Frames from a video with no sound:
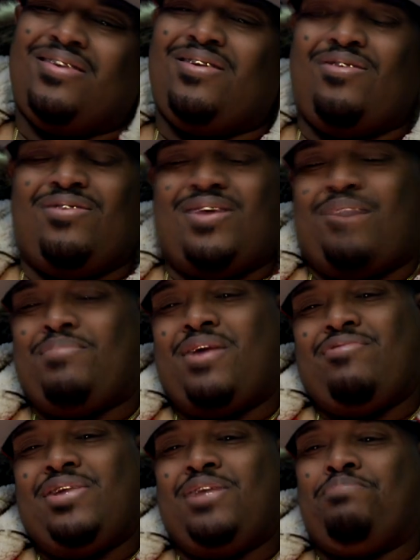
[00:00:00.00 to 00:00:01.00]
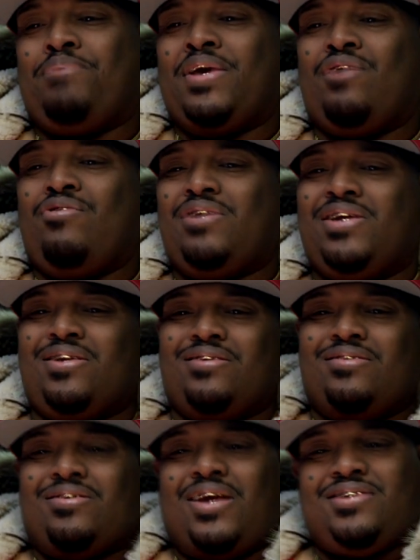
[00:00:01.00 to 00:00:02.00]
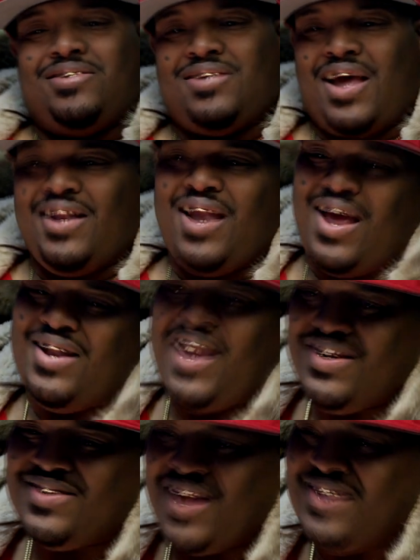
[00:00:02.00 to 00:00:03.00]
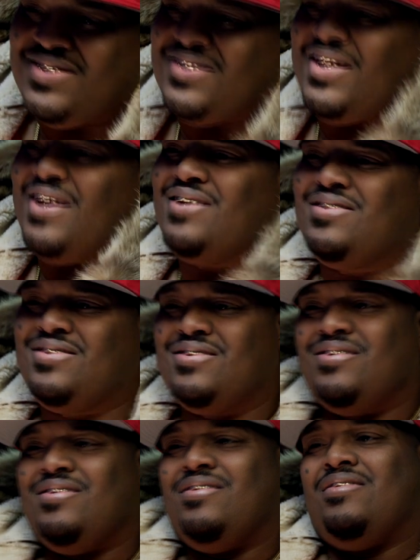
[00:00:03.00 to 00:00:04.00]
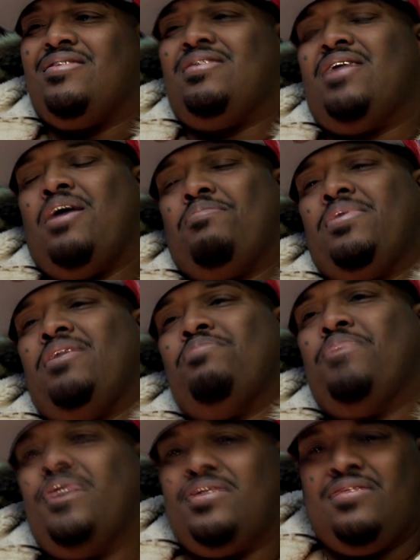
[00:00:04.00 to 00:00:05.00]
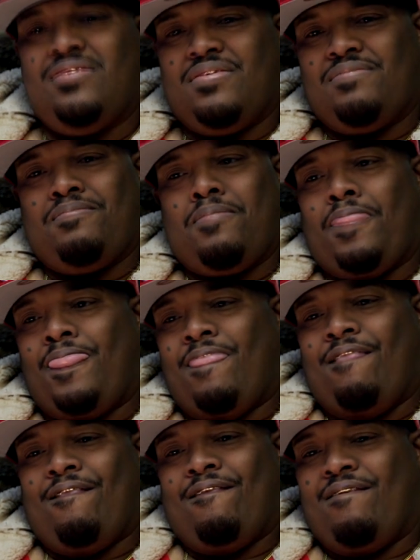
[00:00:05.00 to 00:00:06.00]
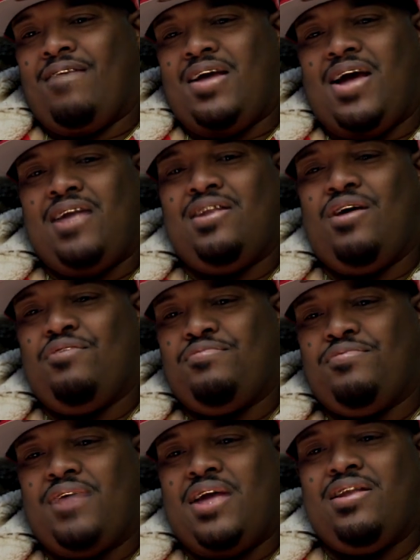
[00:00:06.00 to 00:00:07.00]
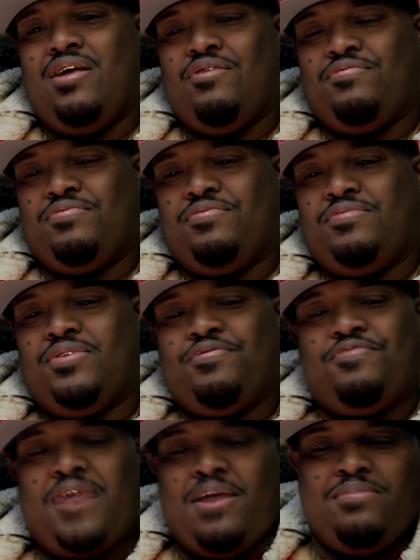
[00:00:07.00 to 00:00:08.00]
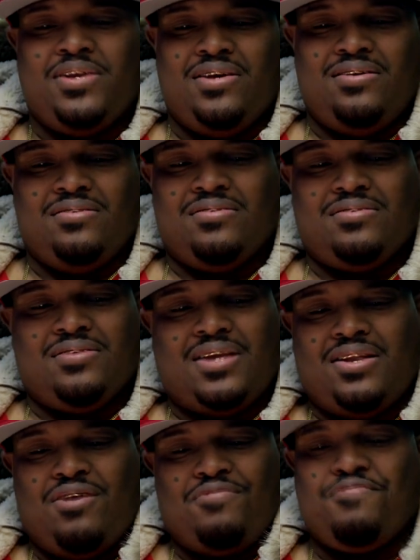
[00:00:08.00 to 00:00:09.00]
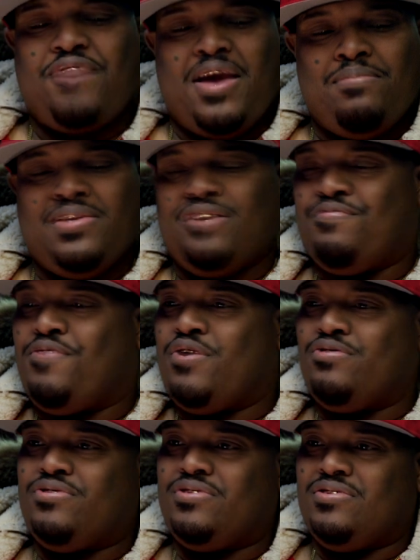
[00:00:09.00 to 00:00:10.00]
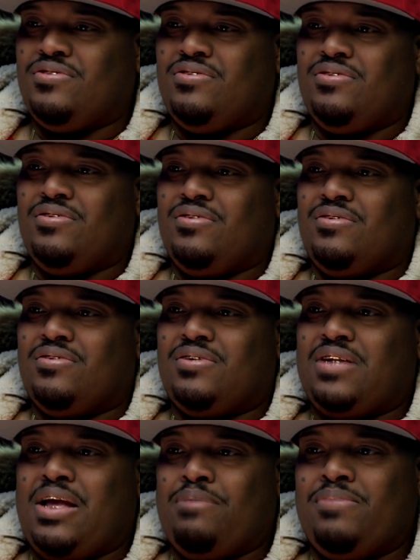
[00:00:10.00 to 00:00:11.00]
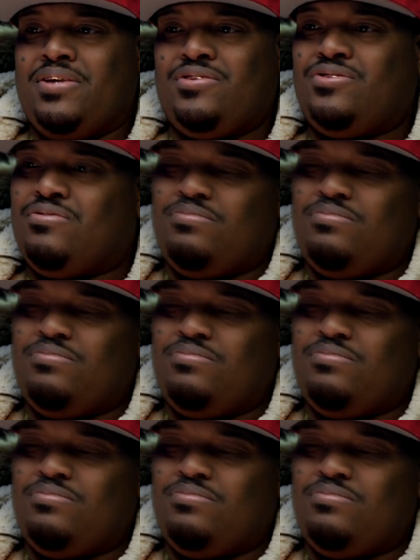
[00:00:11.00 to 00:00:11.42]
I'm not really big on it. I like nice things, you know what I mean? But I love the family. I love family first, you know what I mean?